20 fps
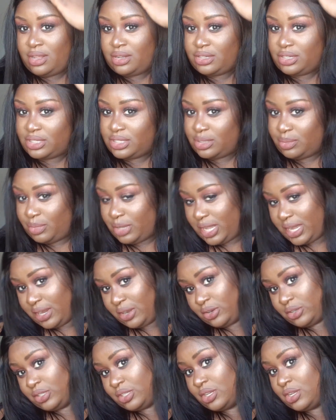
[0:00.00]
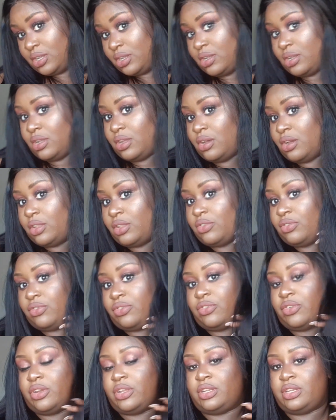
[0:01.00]
Just some layers on the
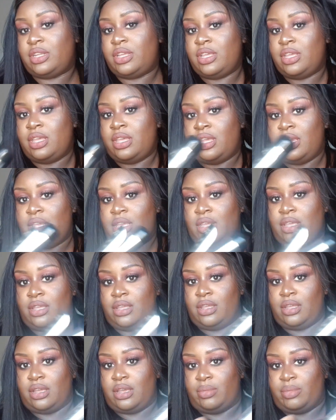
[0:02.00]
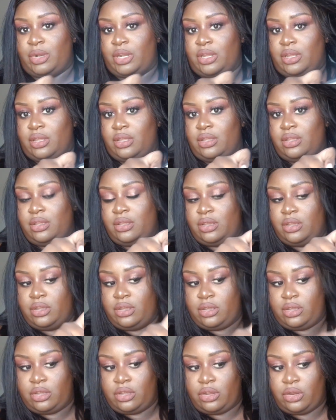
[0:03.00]
front. I'm gonna
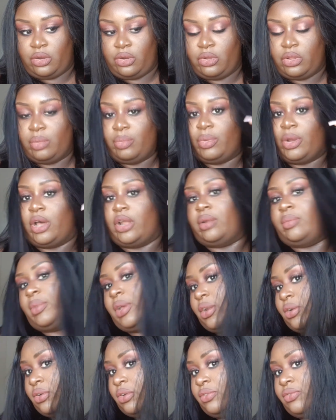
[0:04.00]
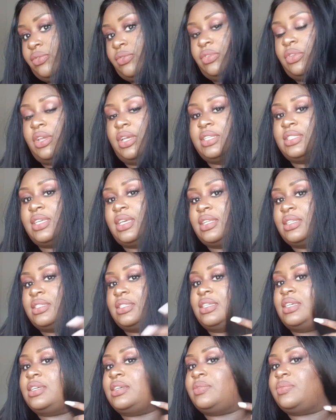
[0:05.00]
curl the bottom. I don't know, you guys can't
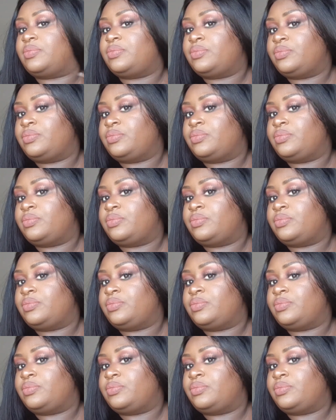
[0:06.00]
see it.